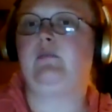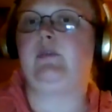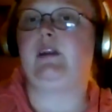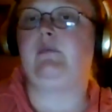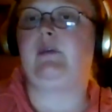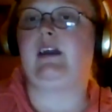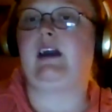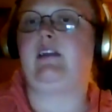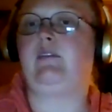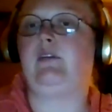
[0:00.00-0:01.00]
But I'm like,
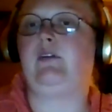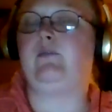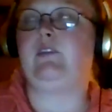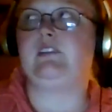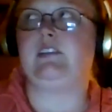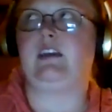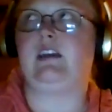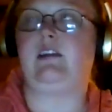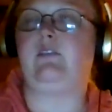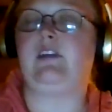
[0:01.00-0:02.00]
I don't know if it's like,
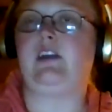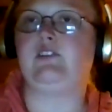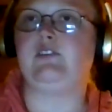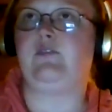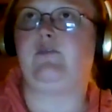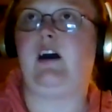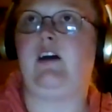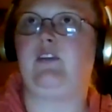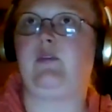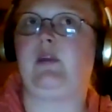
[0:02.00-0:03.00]
I don't think it's your
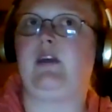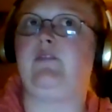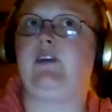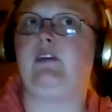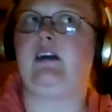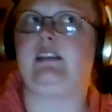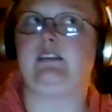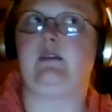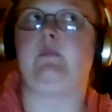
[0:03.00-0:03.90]
father, but I feel it's a